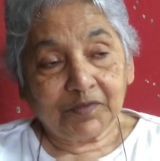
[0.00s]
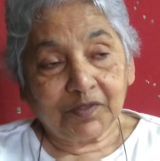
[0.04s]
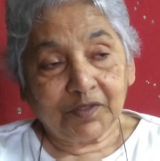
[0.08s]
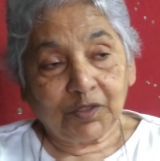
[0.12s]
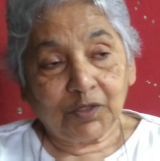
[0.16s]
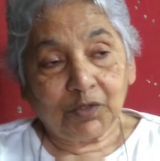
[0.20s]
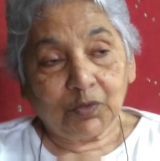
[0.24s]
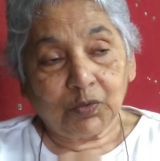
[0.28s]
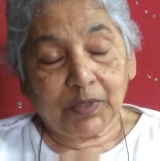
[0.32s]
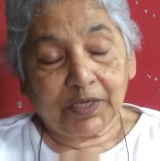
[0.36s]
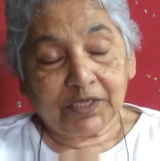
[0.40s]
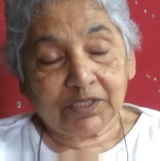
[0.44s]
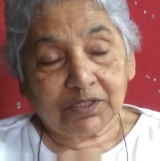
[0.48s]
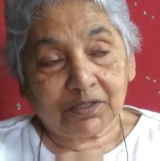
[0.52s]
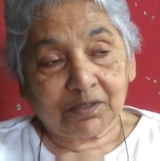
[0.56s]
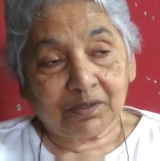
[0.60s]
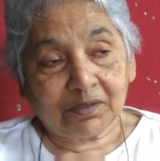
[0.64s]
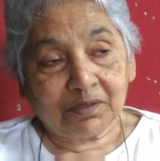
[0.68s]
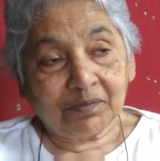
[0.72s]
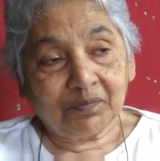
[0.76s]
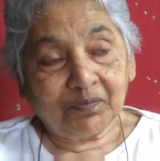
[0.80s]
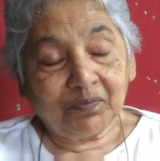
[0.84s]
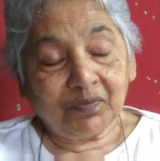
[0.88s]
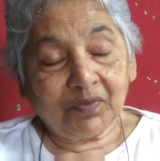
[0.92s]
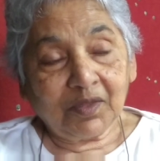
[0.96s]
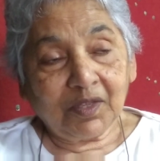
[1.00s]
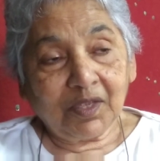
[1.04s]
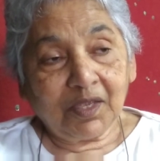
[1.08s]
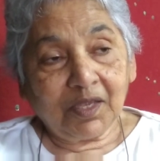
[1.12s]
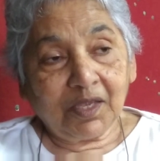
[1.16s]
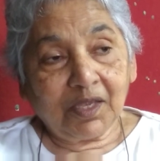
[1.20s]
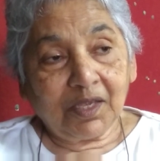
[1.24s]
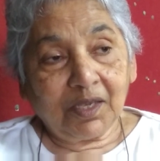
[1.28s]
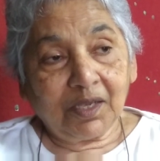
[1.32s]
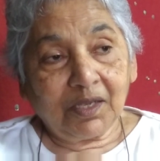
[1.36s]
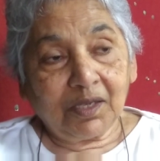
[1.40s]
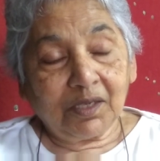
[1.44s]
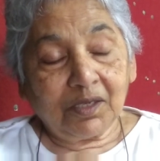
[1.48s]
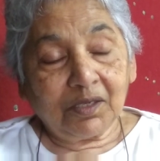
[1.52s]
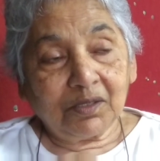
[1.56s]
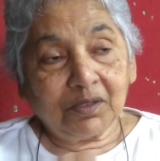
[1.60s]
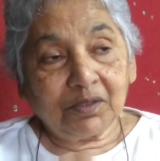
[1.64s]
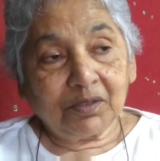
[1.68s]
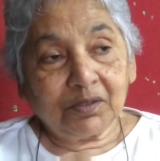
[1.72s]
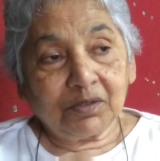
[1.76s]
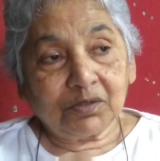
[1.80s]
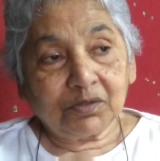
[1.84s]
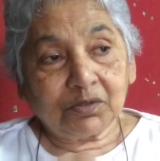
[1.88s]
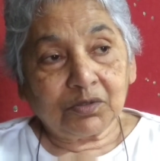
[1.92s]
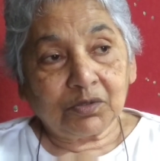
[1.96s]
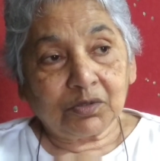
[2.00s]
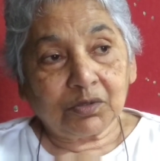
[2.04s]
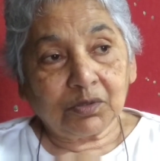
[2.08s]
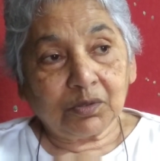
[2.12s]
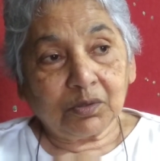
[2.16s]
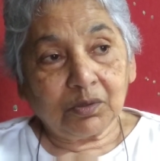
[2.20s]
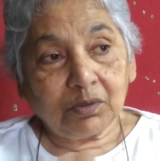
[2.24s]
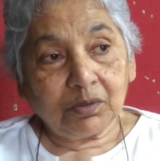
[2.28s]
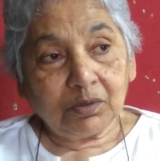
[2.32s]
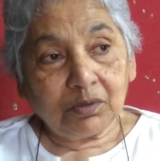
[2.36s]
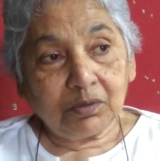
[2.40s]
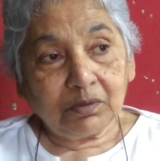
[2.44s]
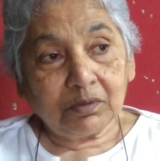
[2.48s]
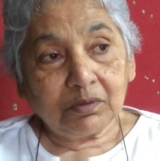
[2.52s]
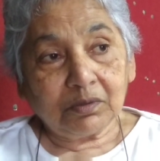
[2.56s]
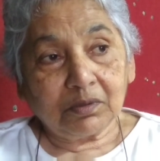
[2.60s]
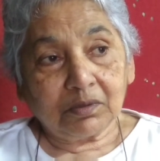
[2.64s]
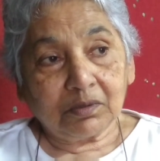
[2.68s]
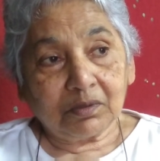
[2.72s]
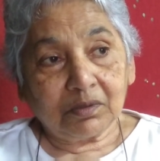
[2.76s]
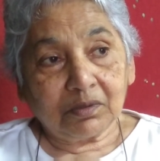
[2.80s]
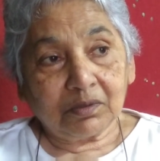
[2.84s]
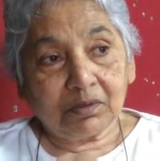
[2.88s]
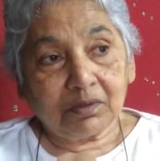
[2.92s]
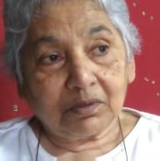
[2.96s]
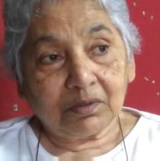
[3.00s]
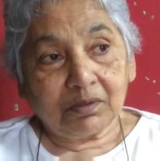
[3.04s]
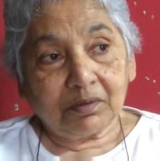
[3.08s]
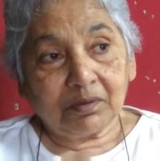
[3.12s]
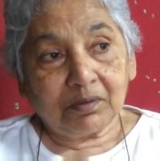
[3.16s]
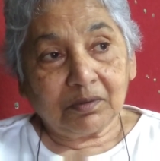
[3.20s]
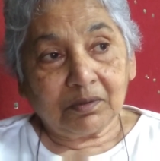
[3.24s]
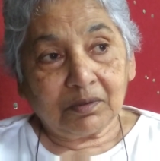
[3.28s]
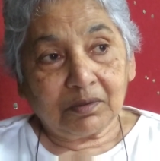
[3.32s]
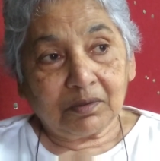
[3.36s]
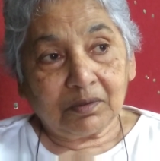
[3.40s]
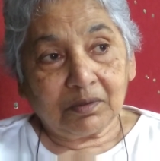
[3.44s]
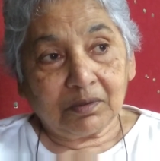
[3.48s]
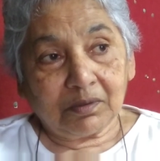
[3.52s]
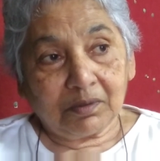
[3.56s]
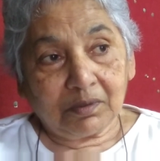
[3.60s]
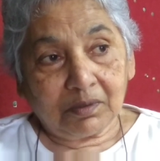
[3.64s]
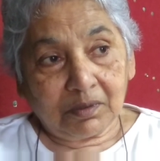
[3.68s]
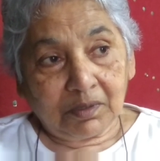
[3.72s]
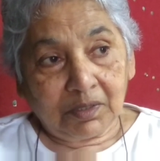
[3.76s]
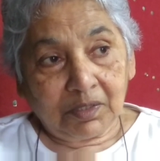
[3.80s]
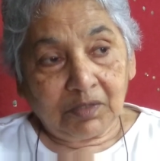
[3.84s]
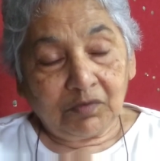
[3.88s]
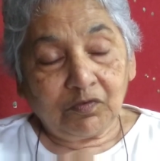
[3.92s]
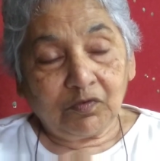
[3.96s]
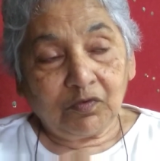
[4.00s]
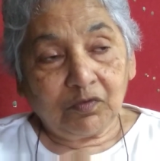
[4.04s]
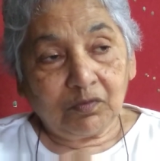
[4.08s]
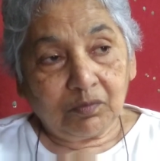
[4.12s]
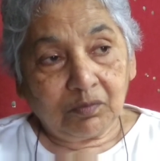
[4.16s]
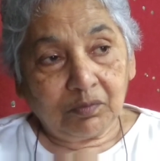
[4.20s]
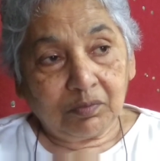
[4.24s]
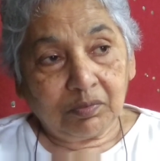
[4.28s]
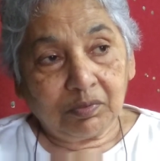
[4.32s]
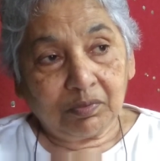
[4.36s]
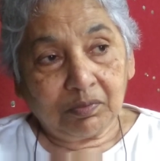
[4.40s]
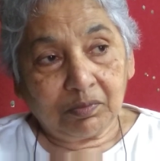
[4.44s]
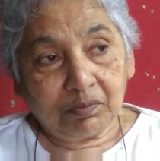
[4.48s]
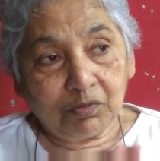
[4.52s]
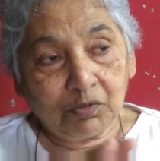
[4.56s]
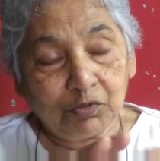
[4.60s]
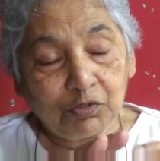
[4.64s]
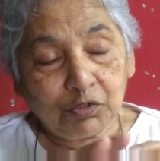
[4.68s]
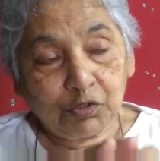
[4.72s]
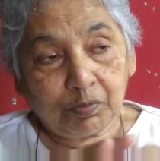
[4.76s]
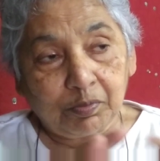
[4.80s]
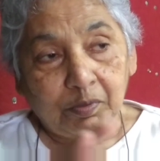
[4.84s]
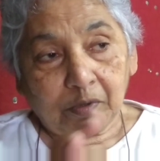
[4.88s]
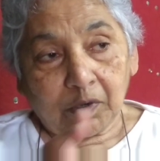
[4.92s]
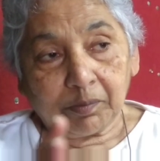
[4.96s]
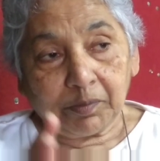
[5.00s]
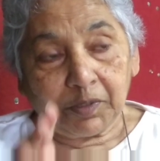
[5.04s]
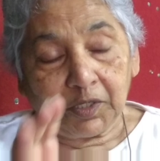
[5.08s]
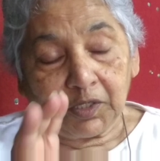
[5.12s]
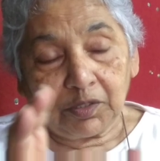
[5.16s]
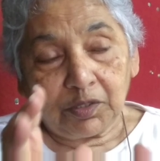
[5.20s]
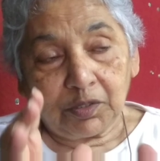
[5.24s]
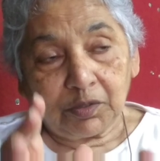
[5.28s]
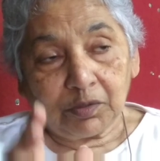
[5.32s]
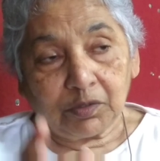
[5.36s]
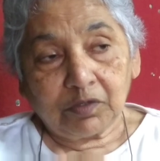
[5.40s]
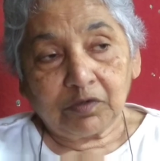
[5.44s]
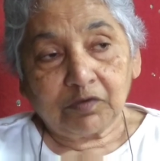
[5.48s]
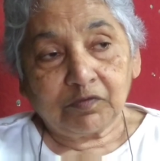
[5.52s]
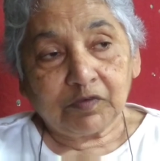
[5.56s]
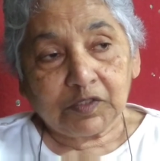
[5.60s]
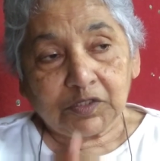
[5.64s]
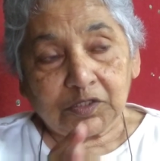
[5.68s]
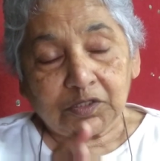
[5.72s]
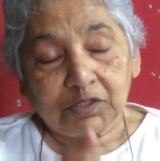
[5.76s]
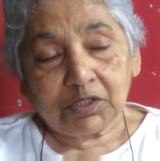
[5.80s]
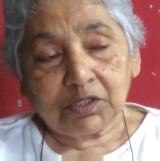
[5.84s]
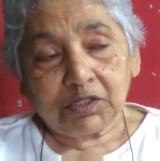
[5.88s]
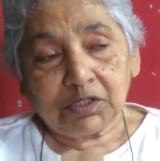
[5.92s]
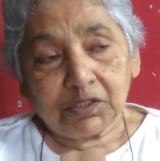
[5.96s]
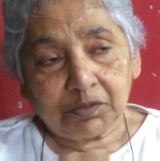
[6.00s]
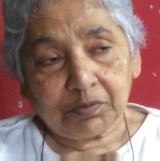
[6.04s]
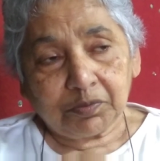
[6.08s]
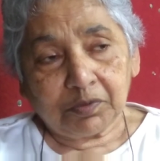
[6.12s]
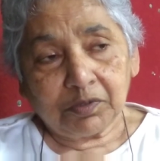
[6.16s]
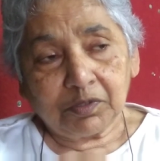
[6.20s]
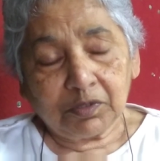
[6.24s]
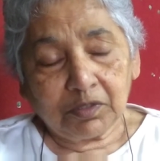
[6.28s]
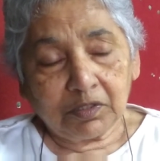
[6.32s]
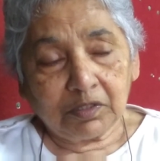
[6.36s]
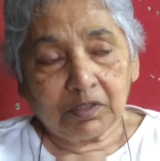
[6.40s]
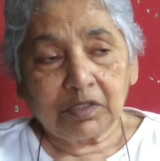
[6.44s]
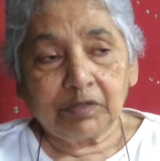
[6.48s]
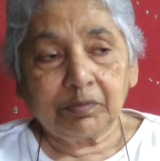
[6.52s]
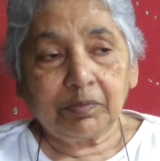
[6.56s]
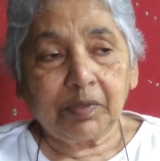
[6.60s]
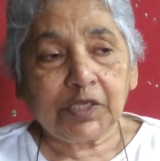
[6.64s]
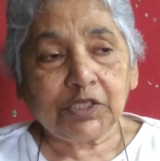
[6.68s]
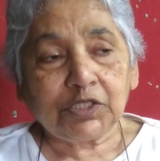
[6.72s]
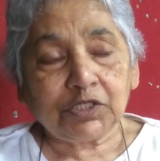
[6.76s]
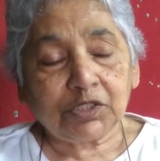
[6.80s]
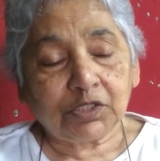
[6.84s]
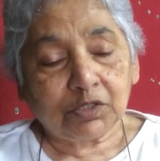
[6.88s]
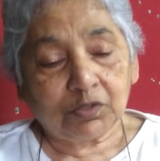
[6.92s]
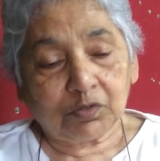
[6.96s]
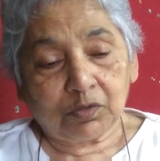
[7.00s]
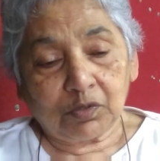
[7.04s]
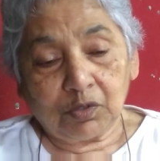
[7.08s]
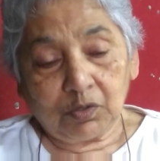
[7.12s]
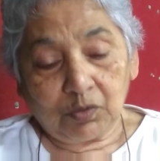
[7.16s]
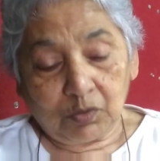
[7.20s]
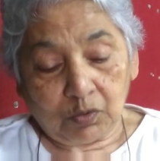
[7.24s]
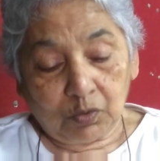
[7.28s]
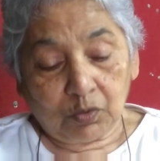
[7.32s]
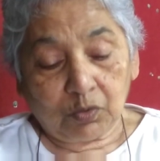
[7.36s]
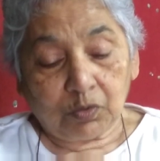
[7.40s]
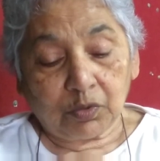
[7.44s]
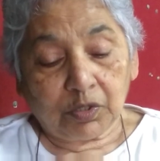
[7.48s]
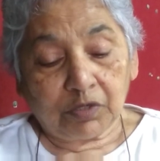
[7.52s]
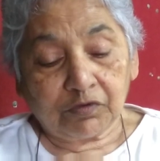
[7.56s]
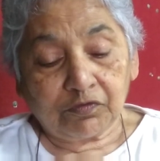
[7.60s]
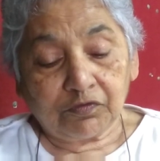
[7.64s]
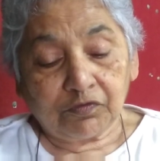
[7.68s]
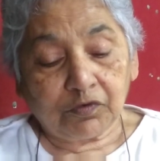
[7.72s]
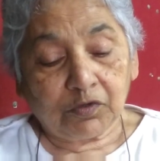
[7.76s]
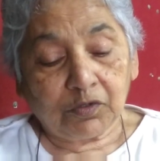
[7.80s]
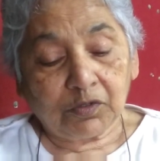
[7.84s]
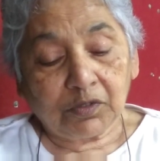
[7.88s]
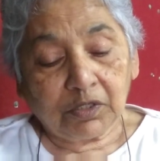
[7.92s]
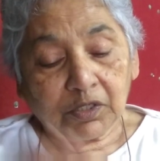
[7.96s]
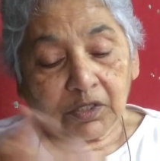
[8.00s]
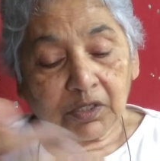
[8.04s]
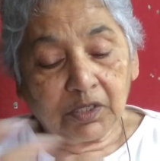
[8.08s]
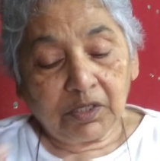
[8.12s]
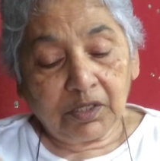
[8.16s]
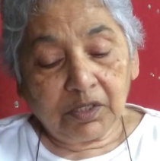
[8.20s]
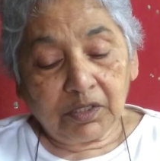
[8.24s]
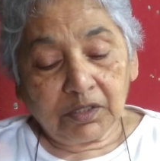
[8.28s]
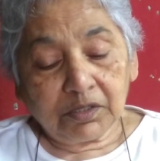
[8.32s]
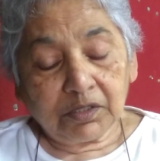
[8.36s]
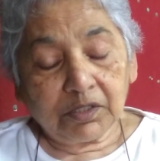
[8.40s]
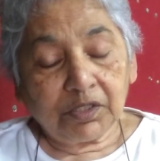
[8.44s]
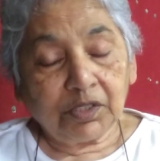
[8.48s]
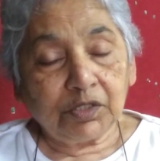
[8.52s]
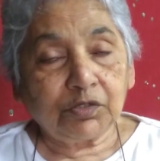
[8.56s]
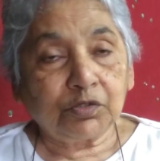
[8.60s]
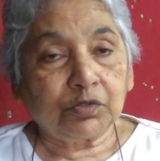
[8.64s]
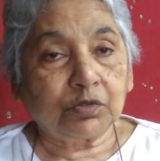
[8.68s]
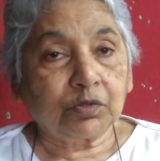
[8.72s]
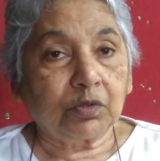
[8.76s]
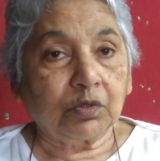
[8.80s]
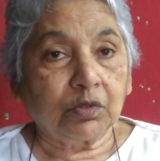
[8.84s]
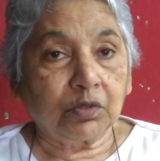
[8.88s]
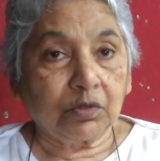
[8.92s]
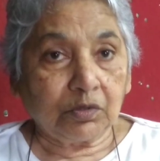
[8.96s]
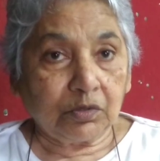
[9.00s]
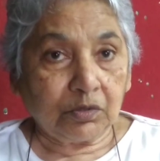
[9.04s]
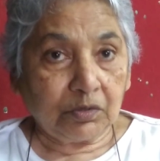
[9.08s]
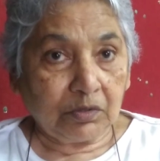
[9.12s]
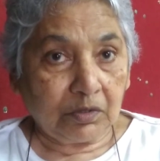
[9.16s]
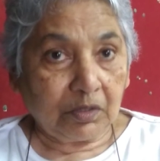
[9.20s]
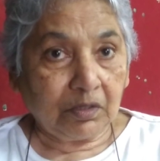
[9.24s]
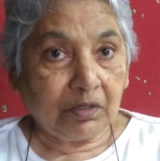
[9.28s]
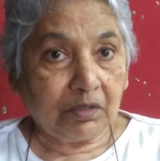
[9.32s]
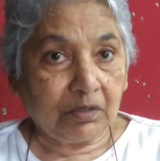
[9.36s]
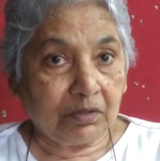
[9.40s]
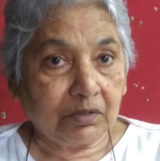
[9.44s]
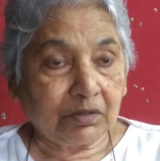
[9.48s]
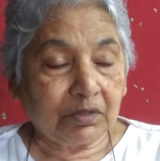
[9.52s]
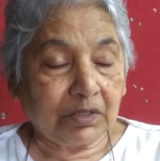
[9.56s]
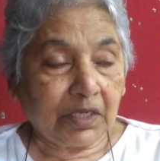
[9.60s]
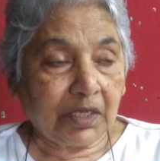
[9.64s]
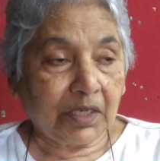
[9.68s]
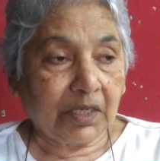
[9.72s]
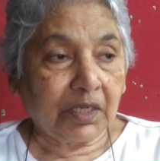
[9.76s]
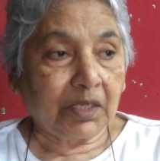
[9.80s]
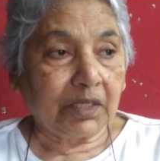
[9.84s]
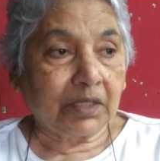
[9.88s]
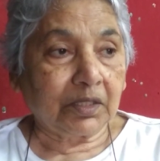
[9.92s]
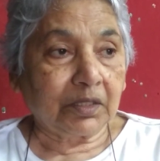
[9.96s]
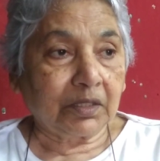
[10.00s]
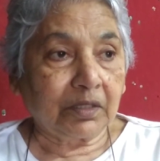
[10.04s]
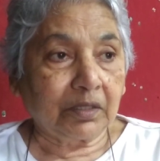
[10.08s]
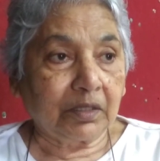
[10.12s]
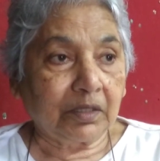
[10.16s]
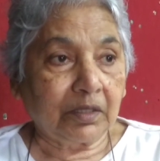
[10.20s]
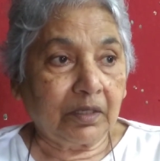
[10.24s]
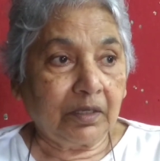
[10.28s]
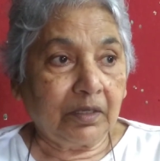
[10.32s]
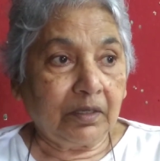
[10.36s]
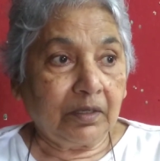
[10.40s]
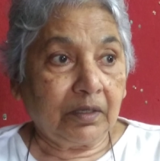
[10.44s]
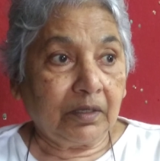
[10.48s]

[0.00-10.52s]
the US. So in most prominent universities, the best who could afford, they used to go and